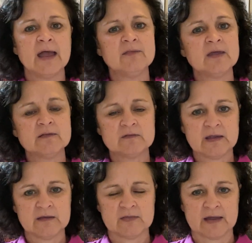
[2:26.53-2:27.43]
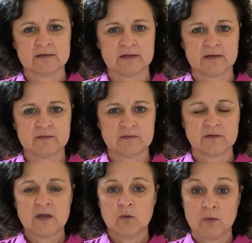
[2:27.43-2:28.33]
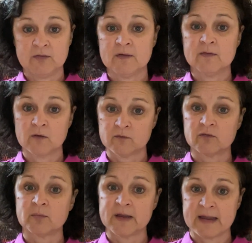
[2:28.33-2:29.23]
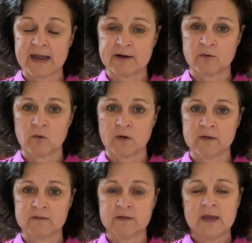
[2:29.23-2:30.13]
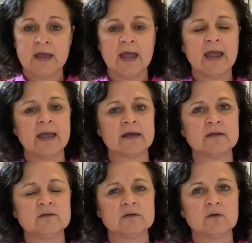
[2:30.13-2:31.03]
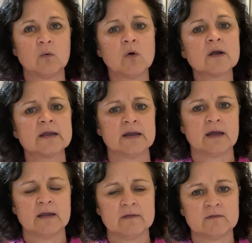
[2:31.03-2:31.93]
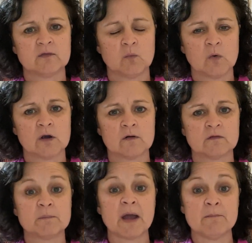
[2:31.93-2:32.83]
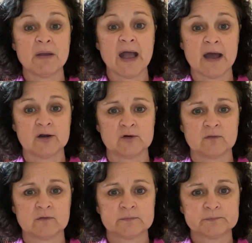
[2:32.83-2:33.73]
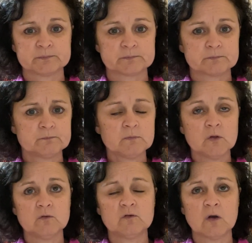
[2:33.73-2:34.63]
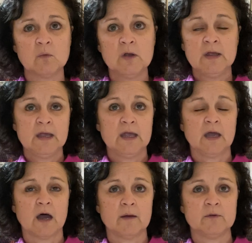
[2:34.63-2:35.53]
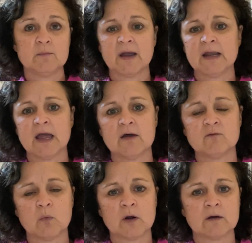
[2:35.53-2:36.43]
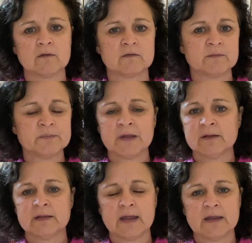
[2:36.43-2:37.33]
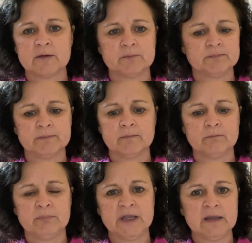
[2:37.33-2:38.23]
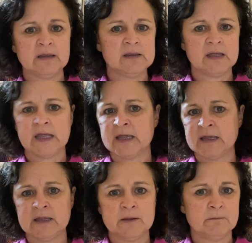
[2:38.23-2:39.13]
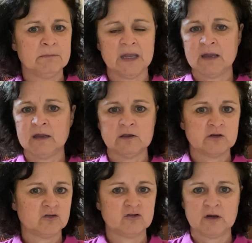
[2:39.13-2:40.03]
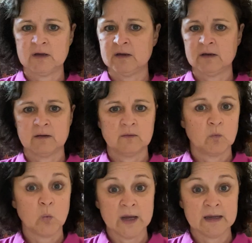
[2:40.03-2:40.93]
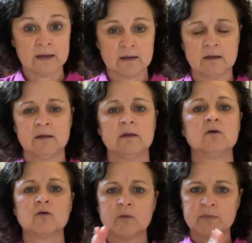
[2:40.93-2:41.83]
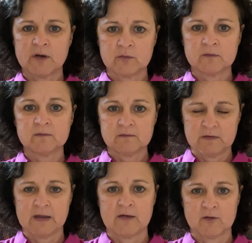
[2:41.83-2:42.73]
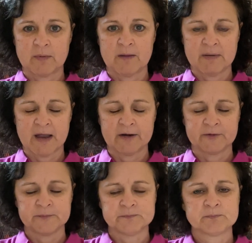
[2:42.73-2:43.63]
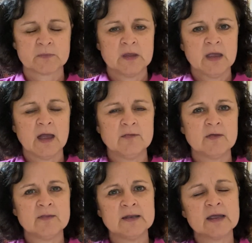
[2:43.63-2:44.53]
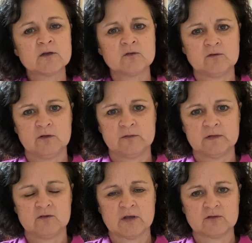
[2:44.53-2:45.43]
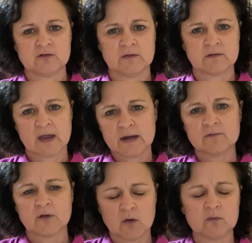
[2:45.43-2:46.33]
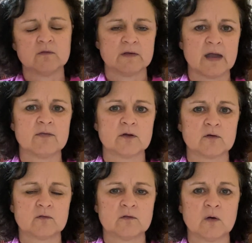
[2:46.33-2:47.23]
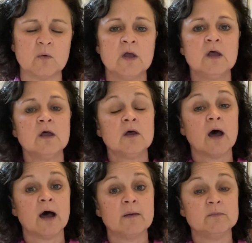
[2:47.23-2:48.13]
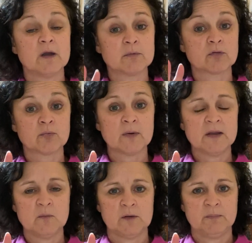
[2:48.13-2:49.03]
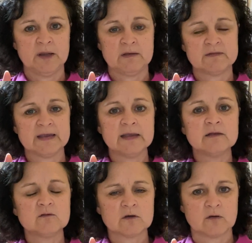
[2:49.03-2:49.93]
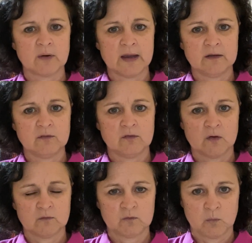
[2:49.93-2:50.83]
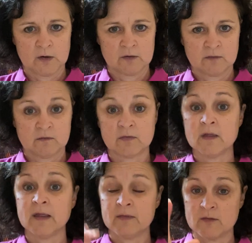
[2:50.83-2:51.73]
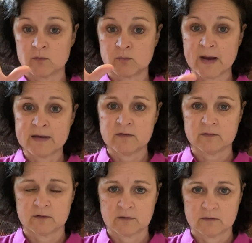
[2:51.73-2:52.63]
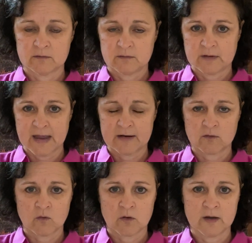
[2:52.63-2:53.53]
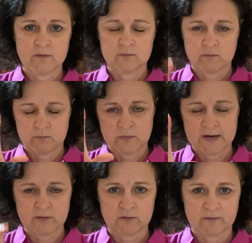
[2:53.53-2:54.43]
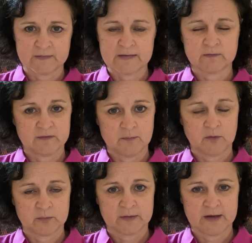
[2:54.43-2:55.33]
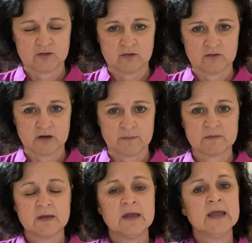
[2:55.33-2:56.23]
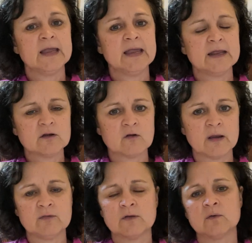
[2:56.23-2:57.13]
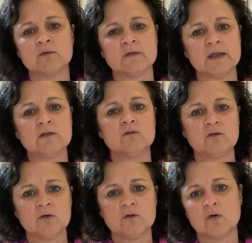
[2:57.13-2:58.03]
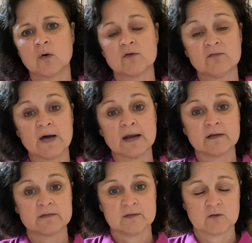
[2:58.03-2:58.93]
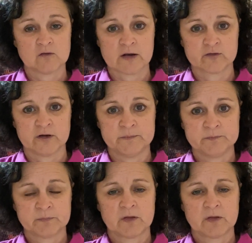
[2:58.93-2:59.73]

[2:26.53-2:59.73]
And then take that list within those three categories and organize the words by patterns. So uh, you might have words like be, he, me, she, we. Group those together by pattern. And then the next two suggestions kind of go together. So um, number three would be to integrate those words in the regular category, regular sound symbol relationships, integrate those into your phonics instruction.